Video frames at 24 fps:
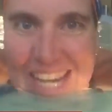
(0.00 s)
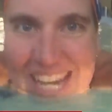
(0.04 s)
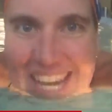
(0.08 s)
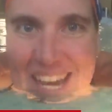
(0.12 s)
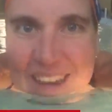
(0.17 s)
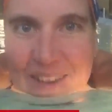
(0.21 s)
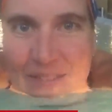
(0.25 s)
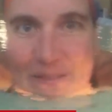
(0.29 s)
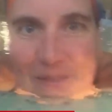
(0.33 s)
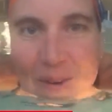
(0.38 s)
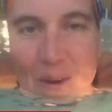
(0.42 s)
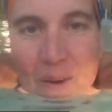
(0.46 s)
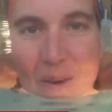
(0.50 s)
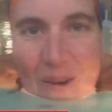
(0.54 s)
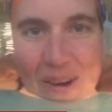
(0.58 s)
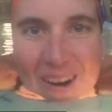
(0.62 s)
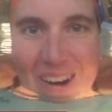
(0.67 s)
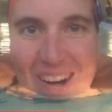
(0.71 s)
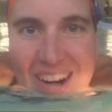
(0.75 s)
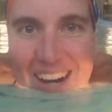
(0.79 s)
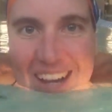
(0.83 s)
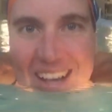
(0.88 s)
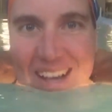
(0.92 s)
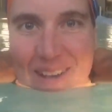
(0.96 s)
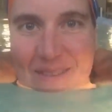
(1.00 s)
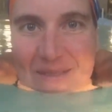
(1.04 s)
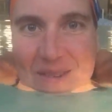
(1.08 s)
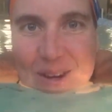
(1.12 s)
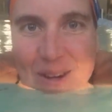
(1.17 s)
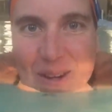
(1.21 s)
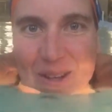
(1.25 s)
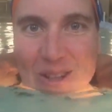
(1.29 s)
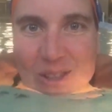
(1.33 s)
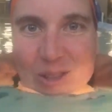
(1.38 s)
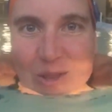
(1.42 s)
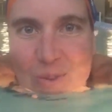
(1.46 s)
day 4 of
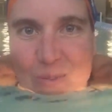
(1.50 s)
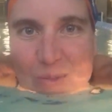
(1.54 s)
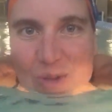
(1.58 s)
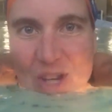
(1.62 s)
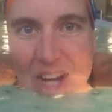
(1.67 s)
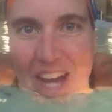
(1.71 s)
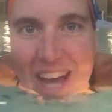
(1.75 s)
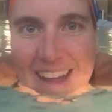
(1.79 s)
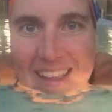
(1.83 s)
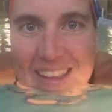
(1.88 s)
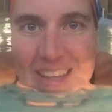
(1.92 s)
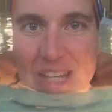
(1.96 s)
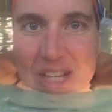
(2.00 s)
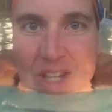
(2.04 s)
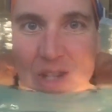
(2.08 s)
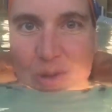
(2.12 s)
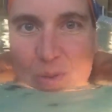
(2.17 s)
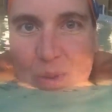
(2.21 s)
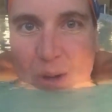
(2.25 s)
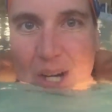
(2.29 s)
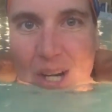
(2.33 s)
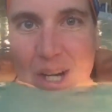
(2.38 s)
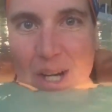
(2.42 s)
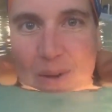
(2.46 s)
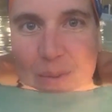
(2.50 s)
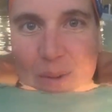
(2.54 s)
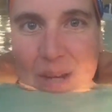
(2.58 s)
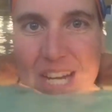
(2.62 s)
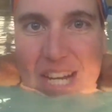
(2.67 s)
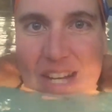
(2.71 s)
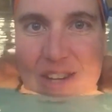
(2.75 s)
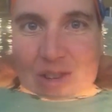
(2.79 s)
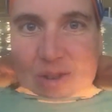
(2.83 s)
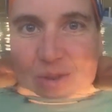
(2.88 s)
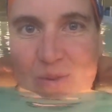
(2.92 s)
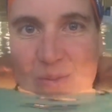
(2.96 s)
your swim challenge, where
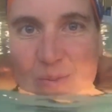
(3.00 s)
we